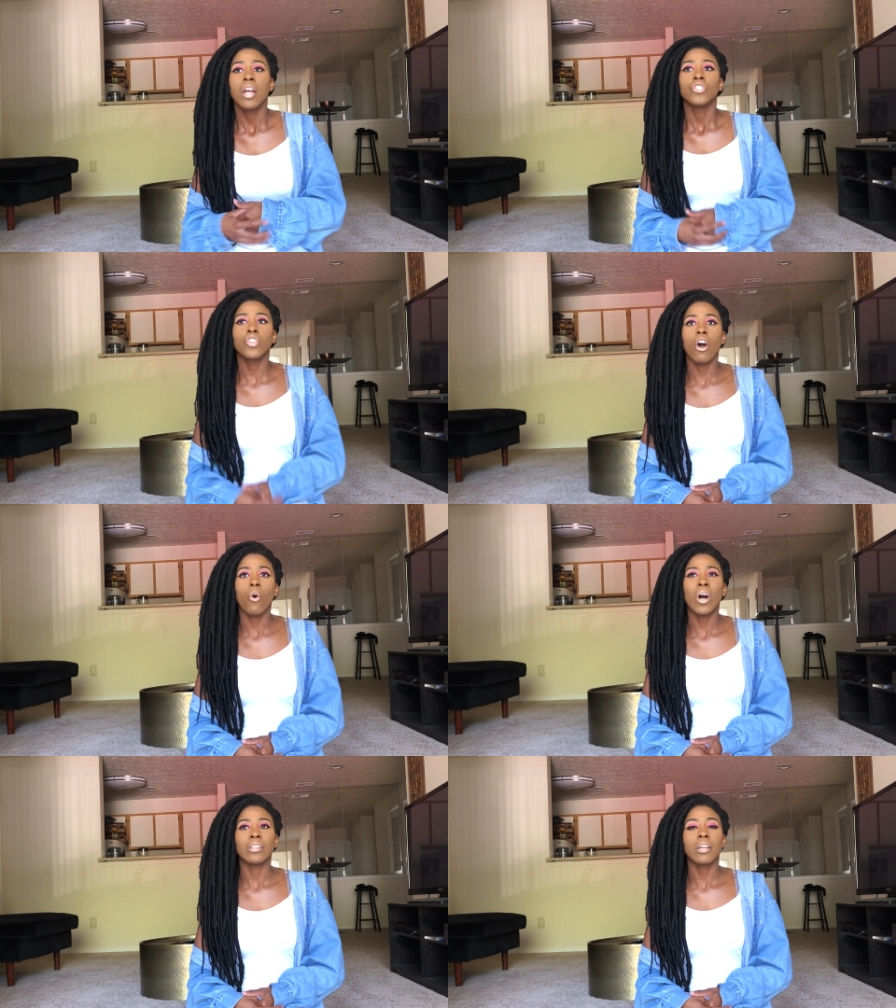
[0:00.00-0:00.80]
So
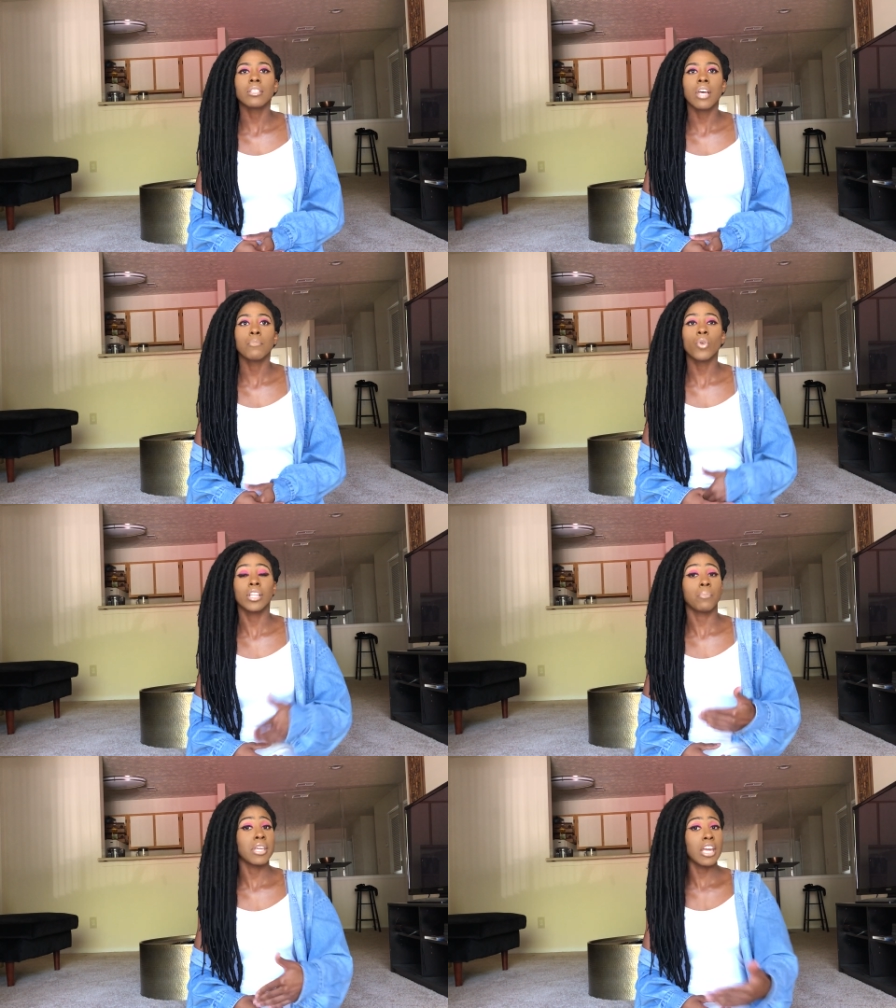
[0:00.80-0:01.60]
a lot of times you have
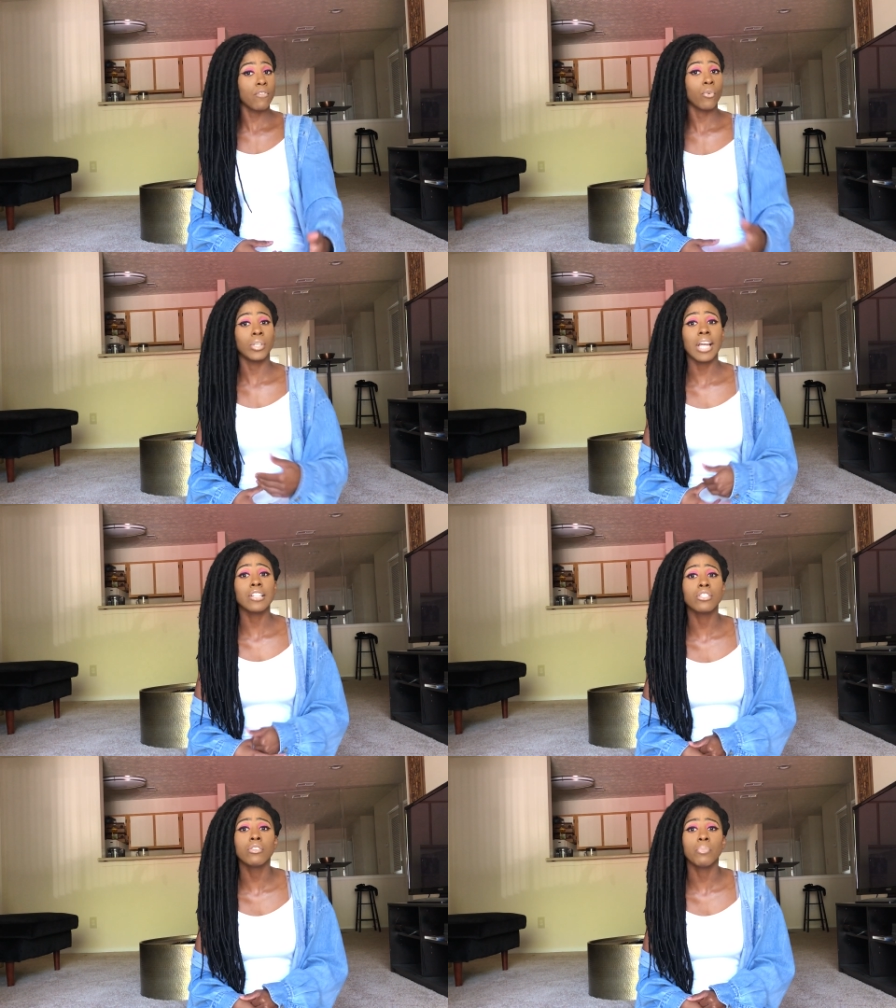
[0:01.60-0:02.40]
to be careful with that too,